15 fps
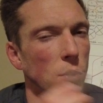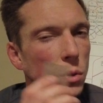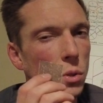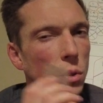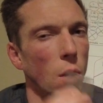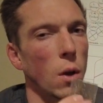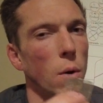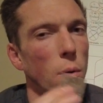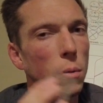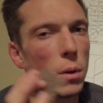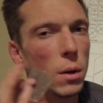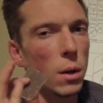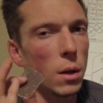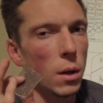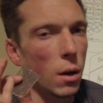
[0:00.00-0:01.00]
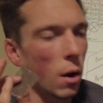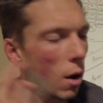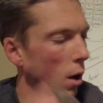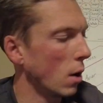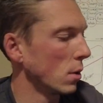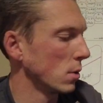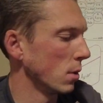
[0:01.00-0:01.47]
so
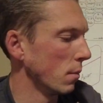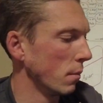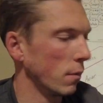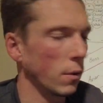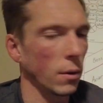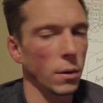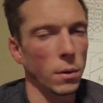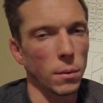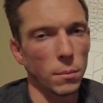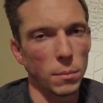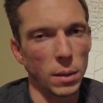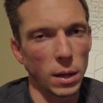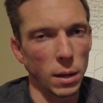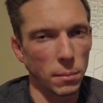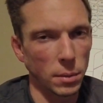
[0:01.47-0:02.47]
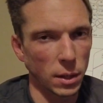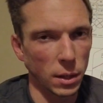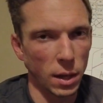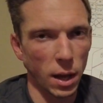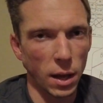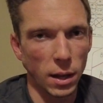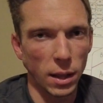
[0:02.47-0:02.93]
awesome for being able to
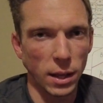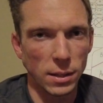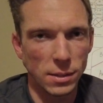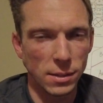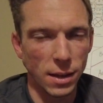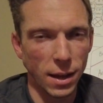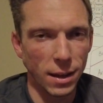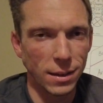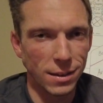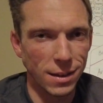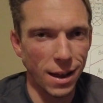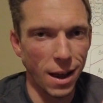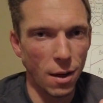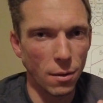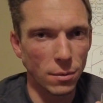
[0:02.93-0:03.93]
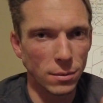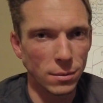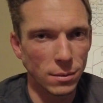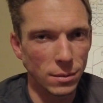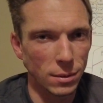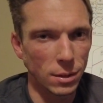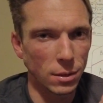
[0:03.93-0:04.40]
kind of like sand down
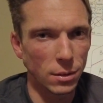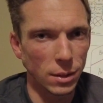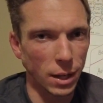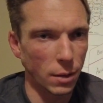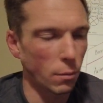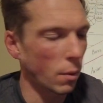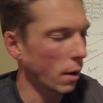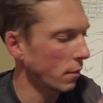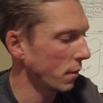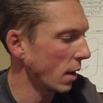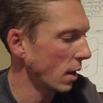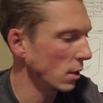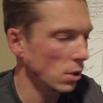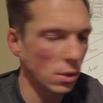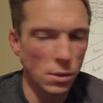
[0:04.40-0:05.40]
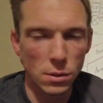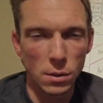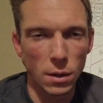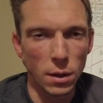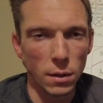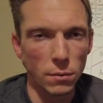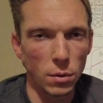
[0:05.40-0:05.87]
little like rough edges.
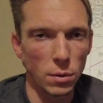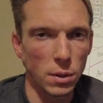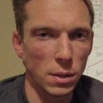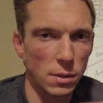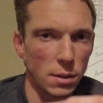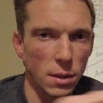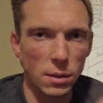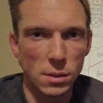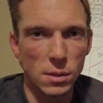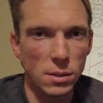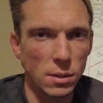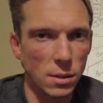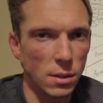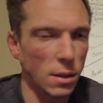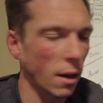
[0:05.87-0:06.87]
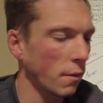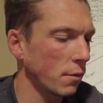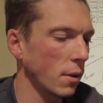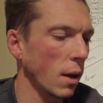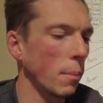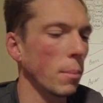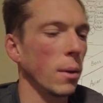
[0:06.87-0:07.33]
If your disc gets
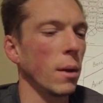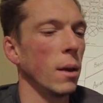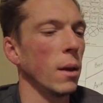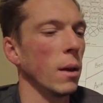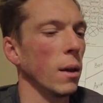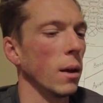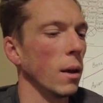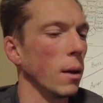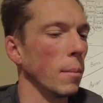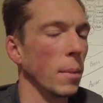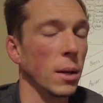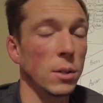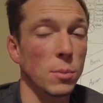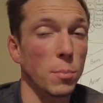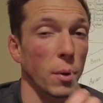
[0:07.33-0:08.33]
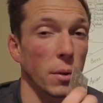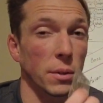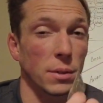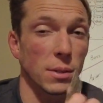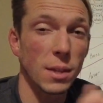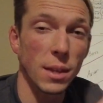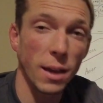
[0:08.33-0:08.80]
scuffed up, I just pull
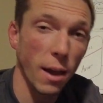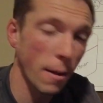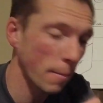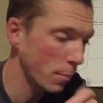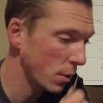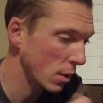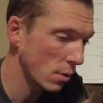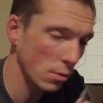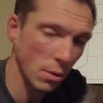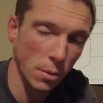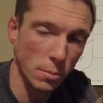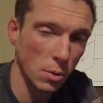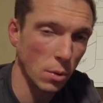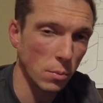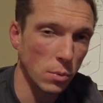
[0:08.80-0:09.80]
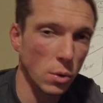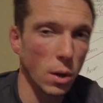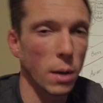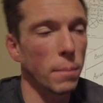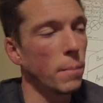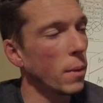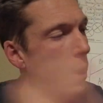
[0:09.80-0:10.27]
this thing out,
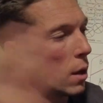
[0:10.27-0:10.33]
scrub,